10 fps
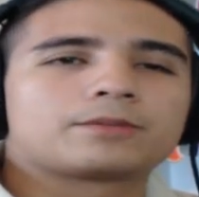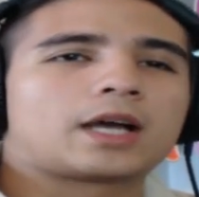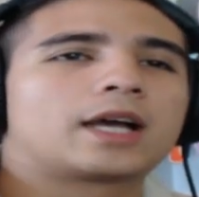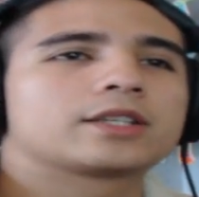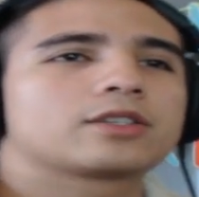
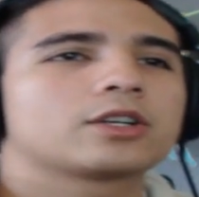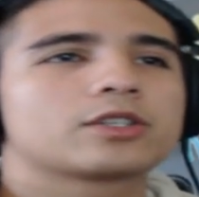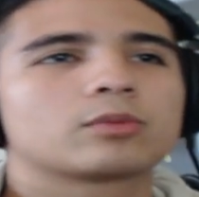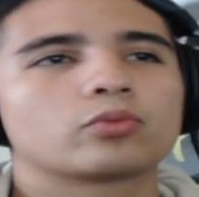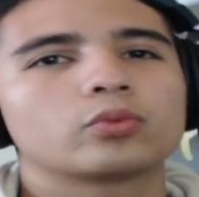I saw
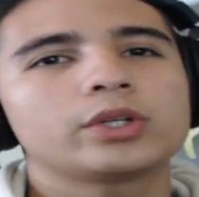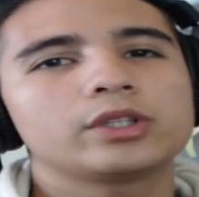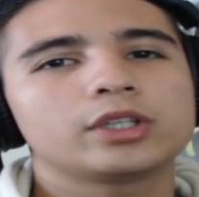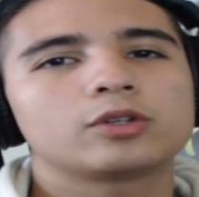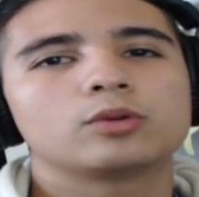some
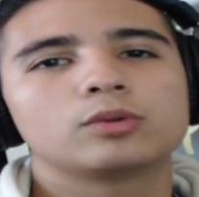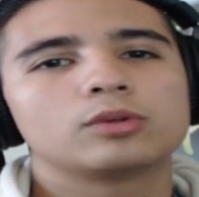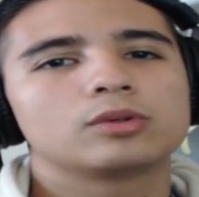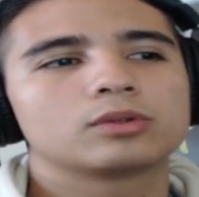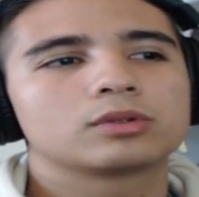really
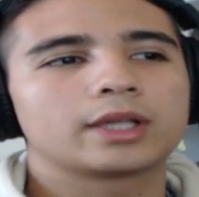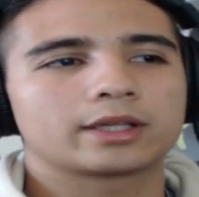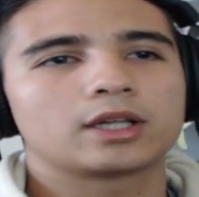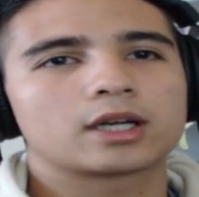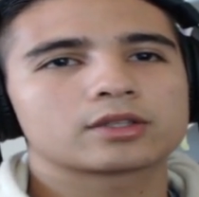cool leg
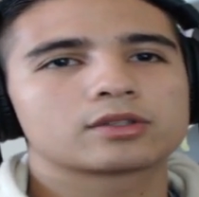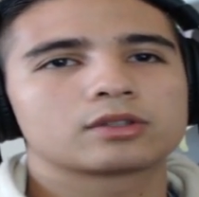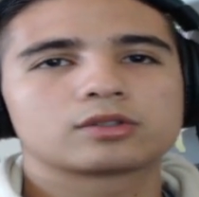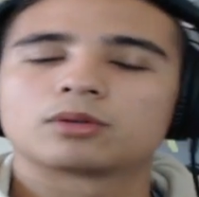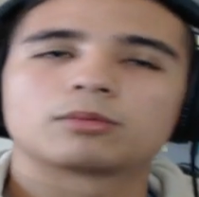locks.
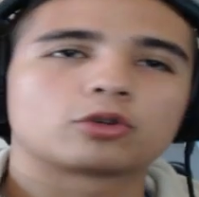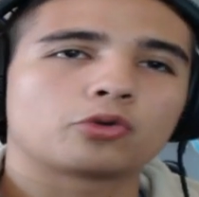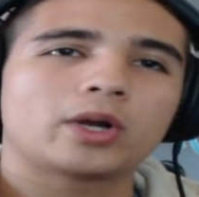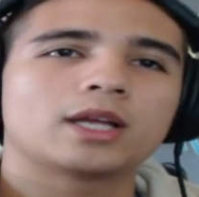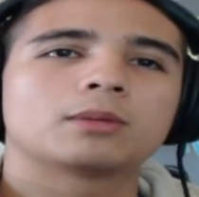Some
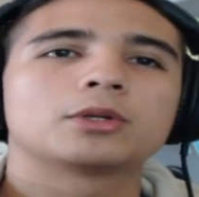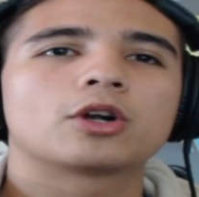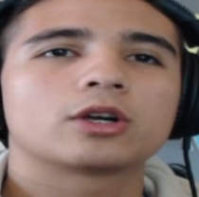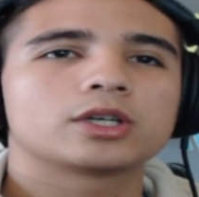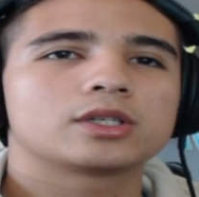great
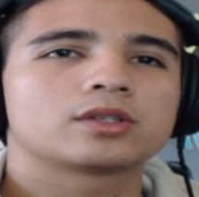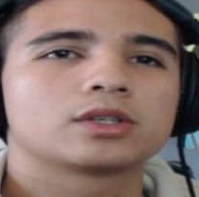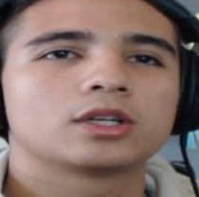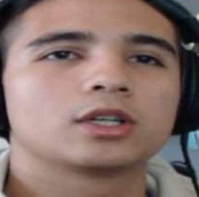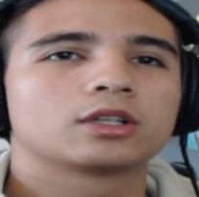Iminaris.
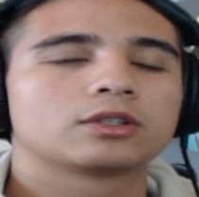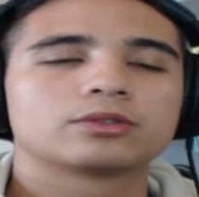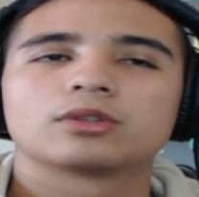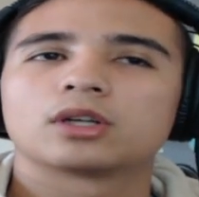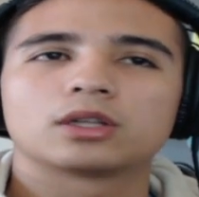
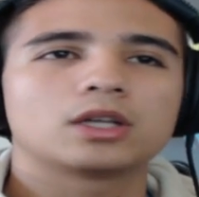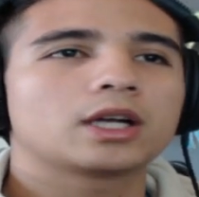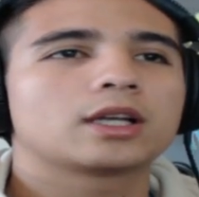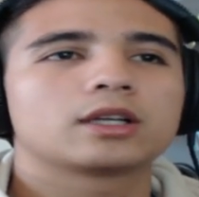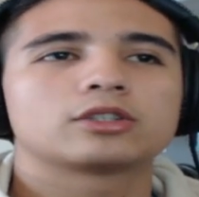A
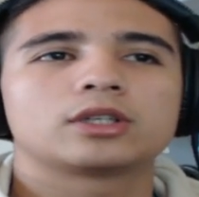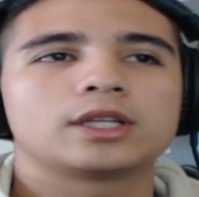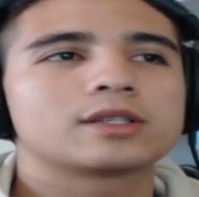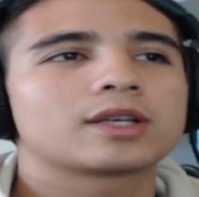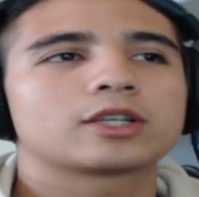lot of
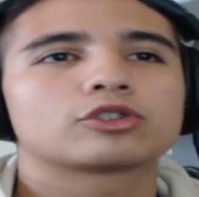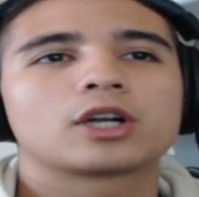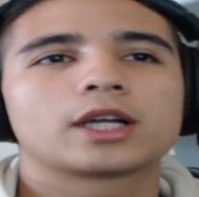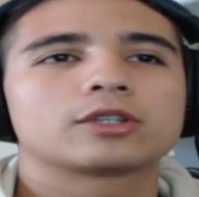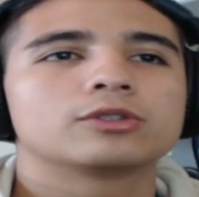inside
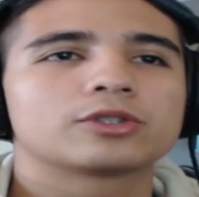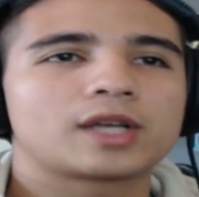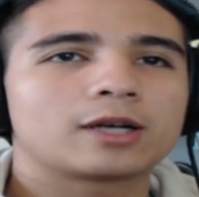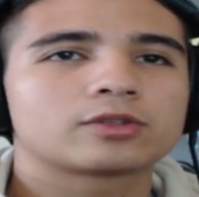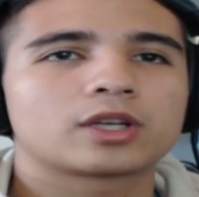triangles,
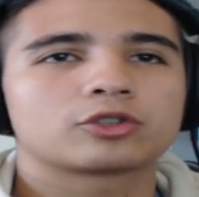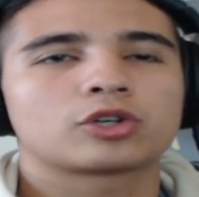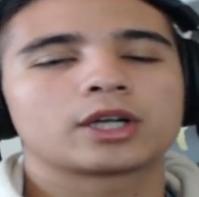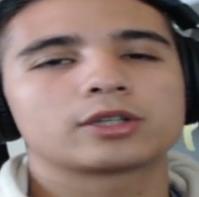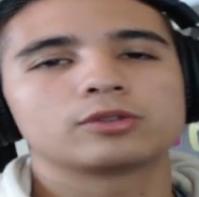outside
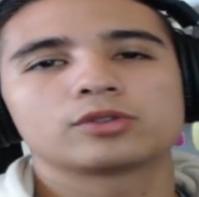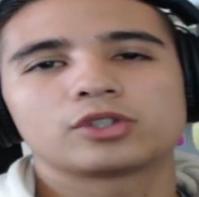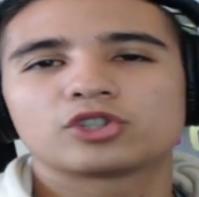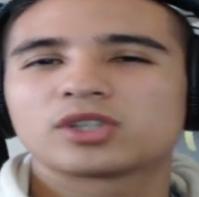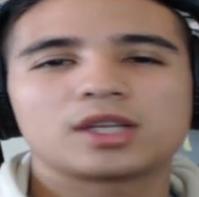triangles.
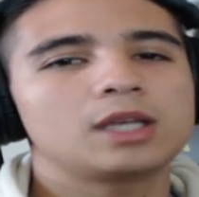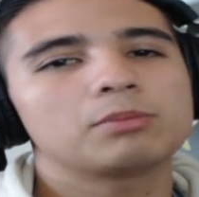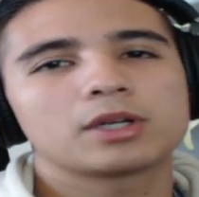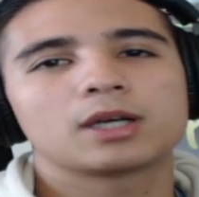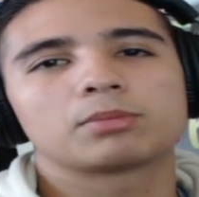Just
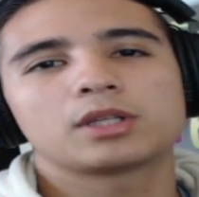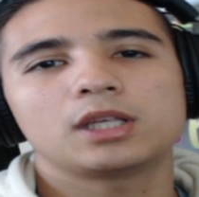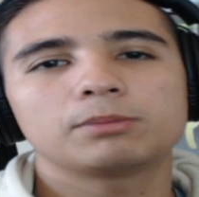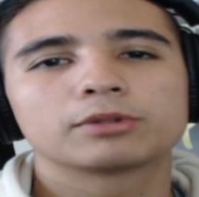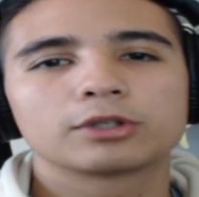keep it up.
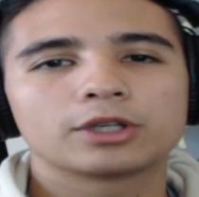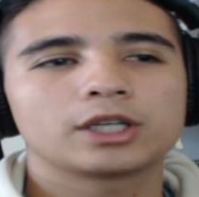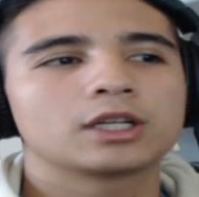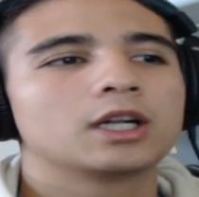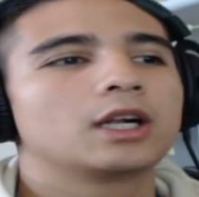Keep
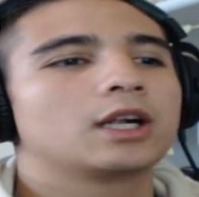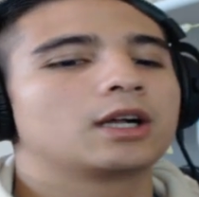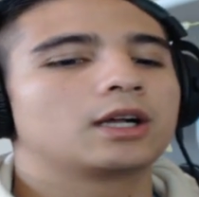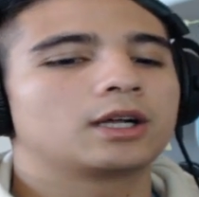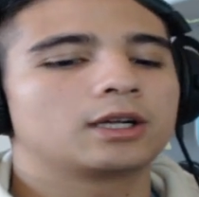learning.
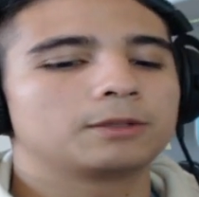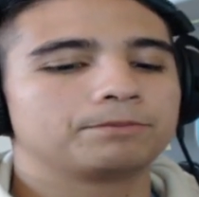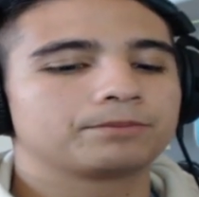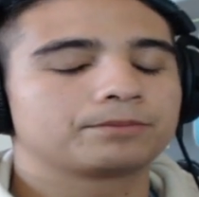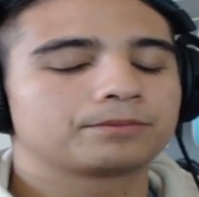
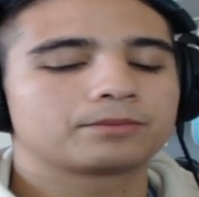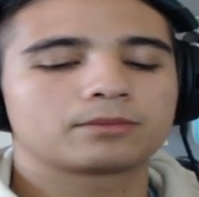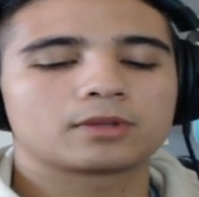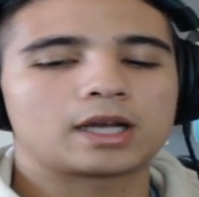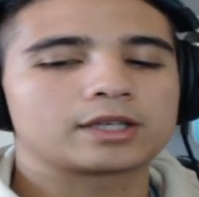
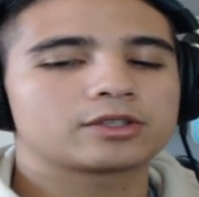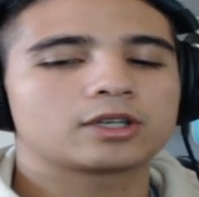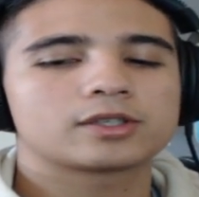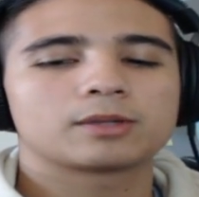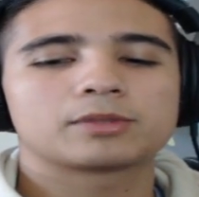I
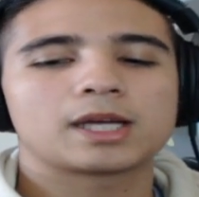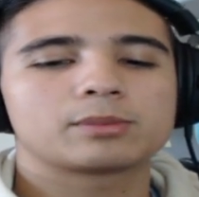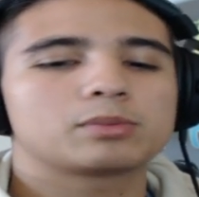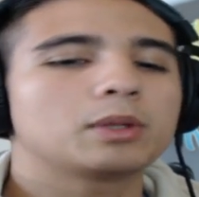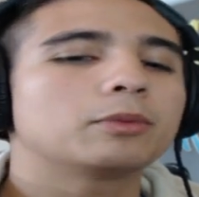saw
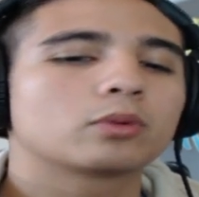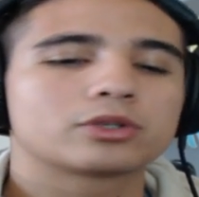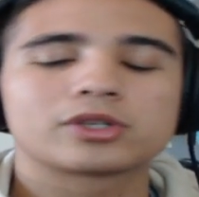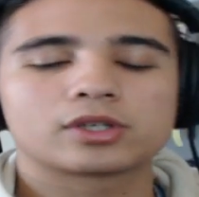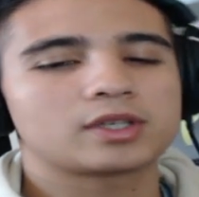sometimes people were
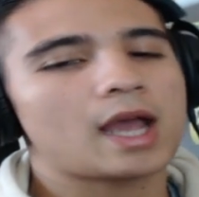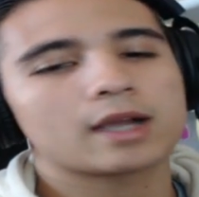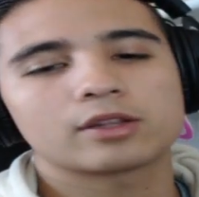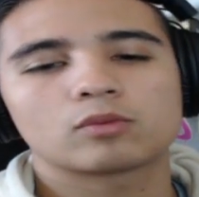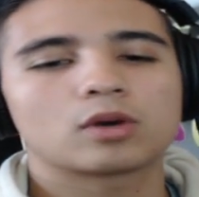just
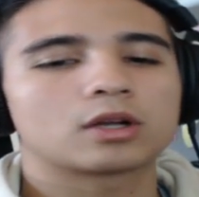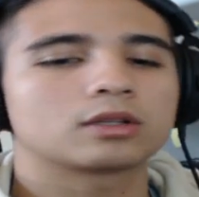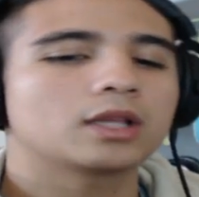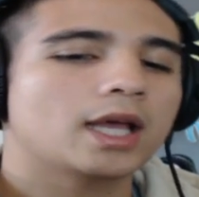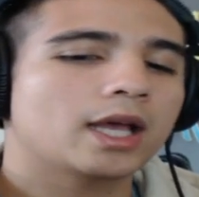attacking the
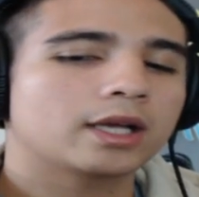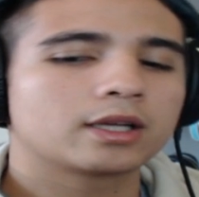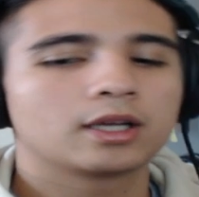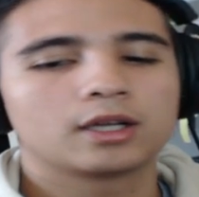wrong leg.